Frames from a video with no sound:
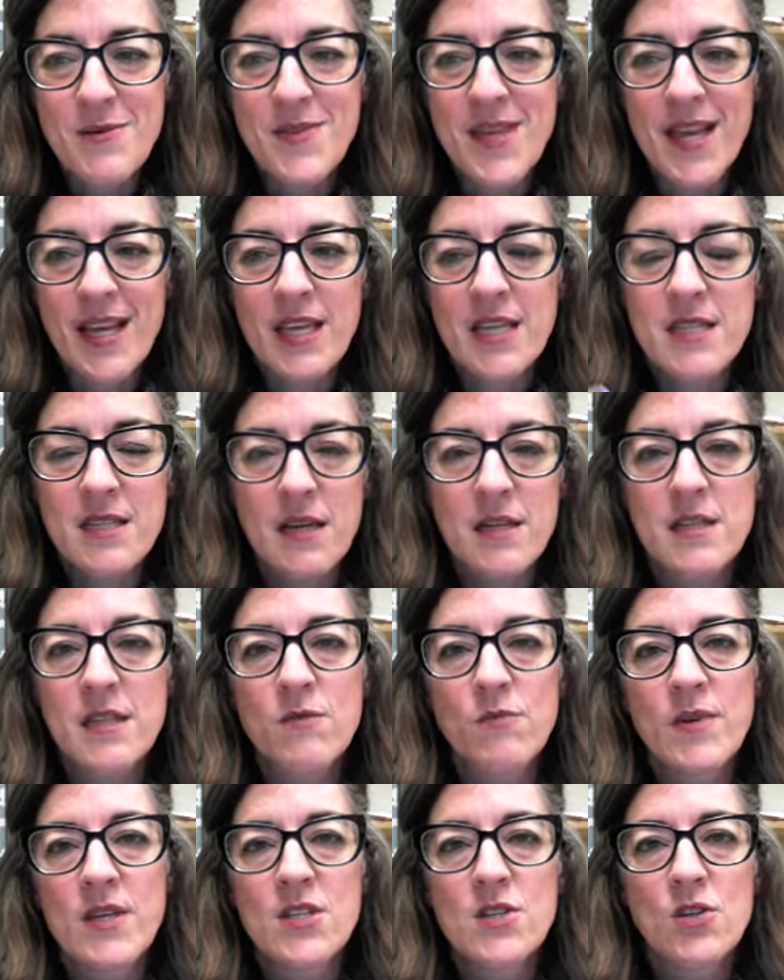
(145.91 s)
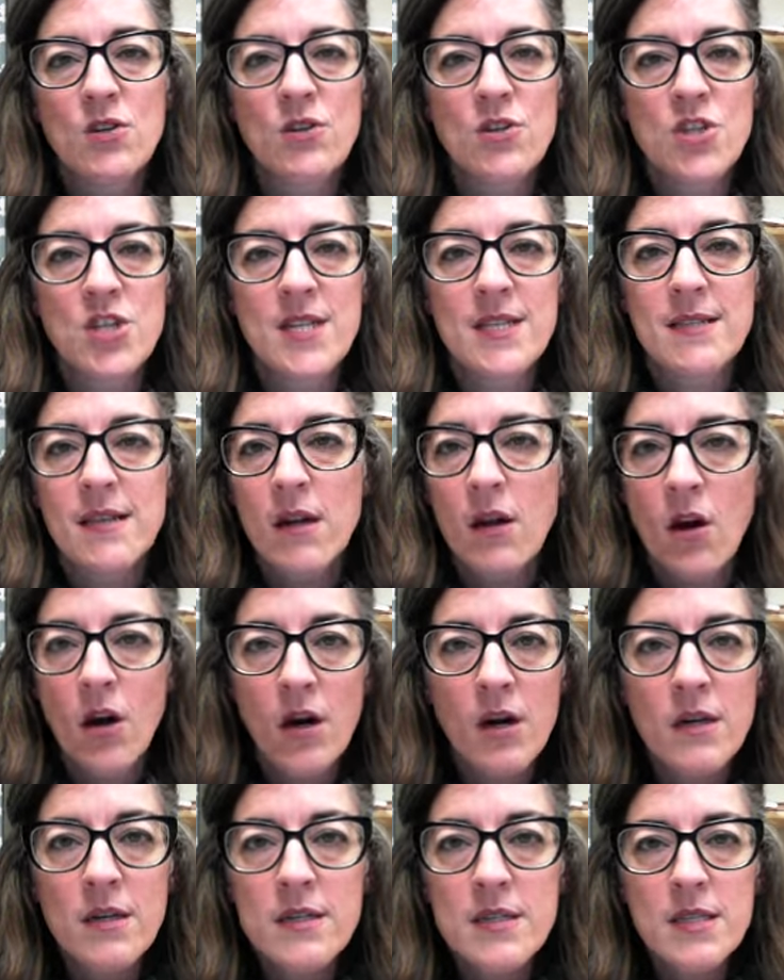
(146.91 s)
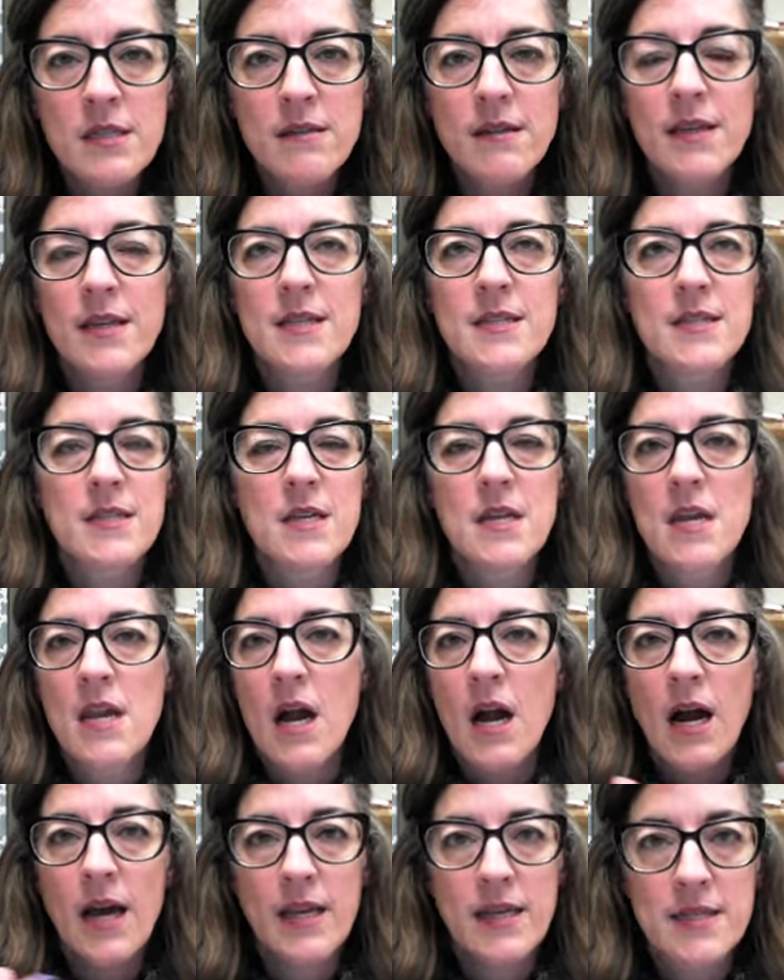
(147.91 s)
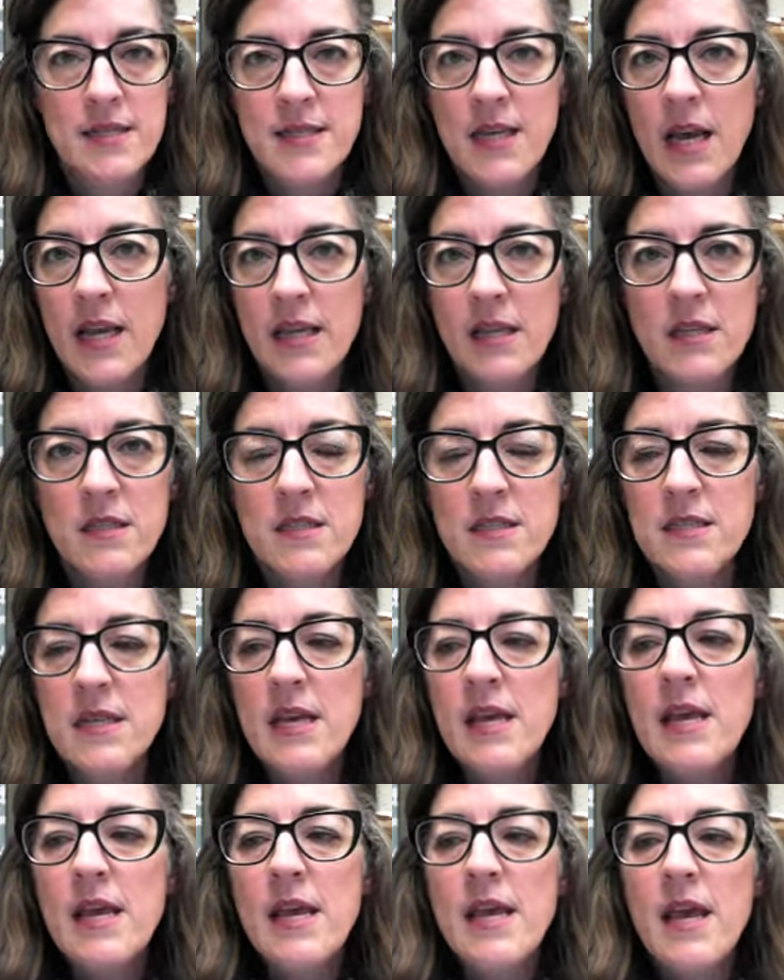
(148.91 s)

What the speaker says: that conducting research is an art. It is not a science.